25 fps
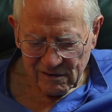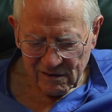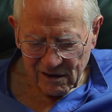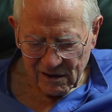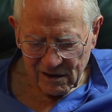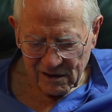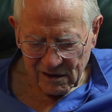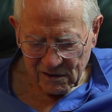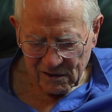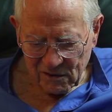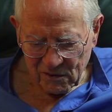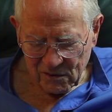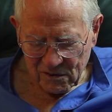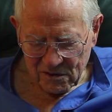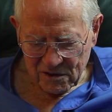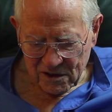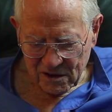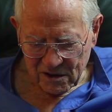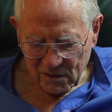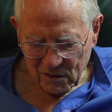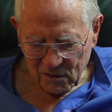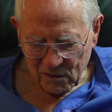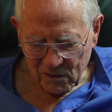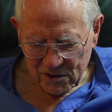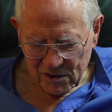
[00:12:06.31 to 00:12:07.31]
unknown
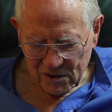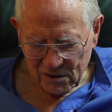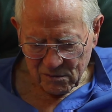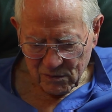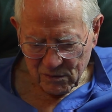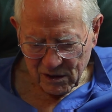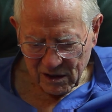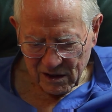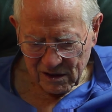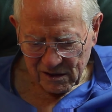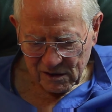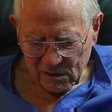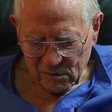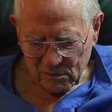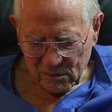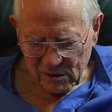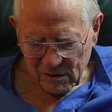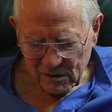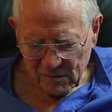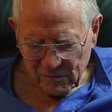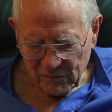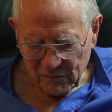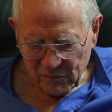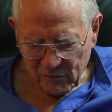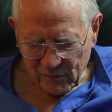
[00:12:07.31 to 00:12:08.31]
soldier
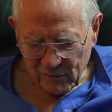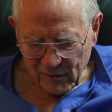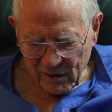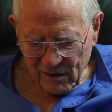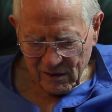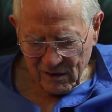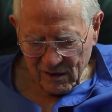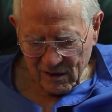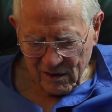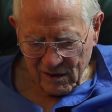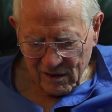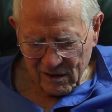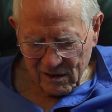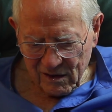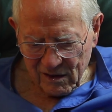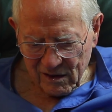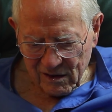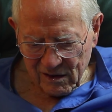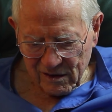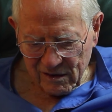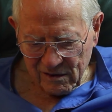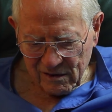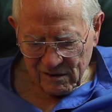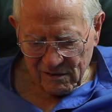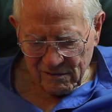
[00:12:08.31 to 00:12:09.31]
monument
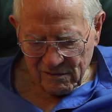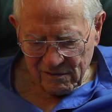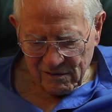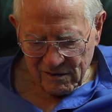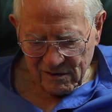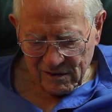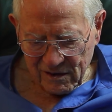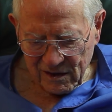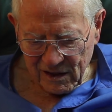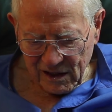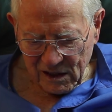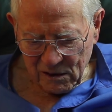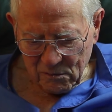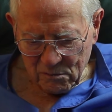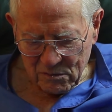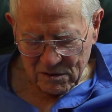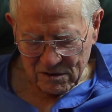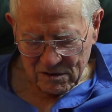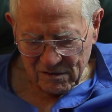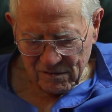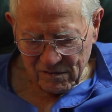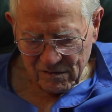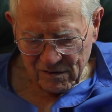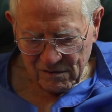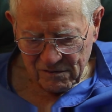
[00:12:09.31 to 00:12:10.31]
the names
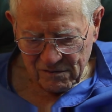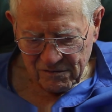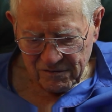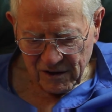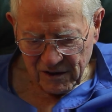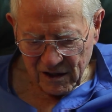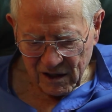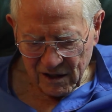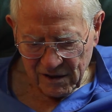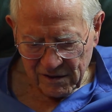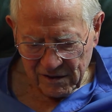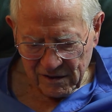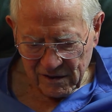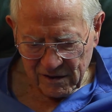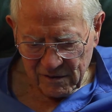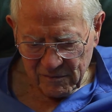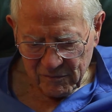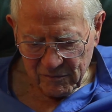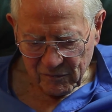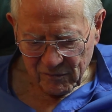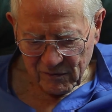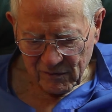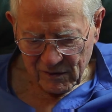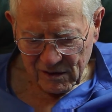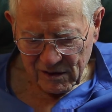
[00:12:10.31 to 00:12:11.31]
of the father,
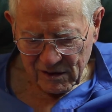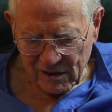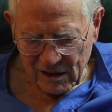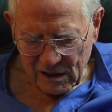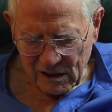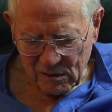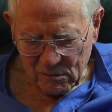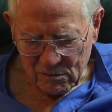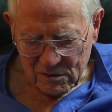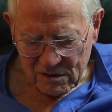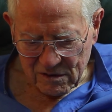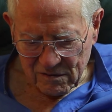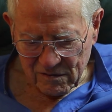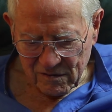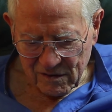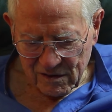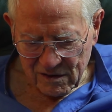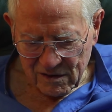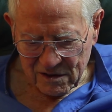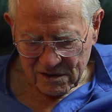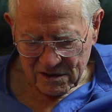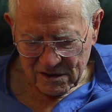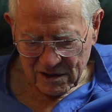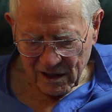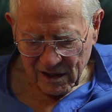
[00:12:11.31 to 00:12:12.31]
and the names of
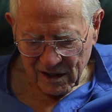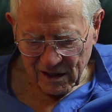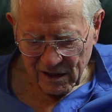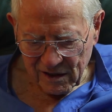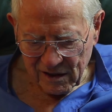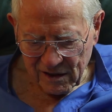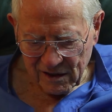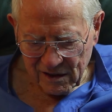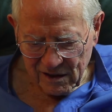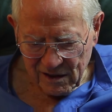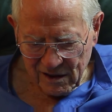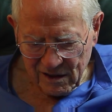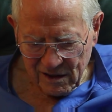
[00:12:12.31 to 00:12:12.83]
the son,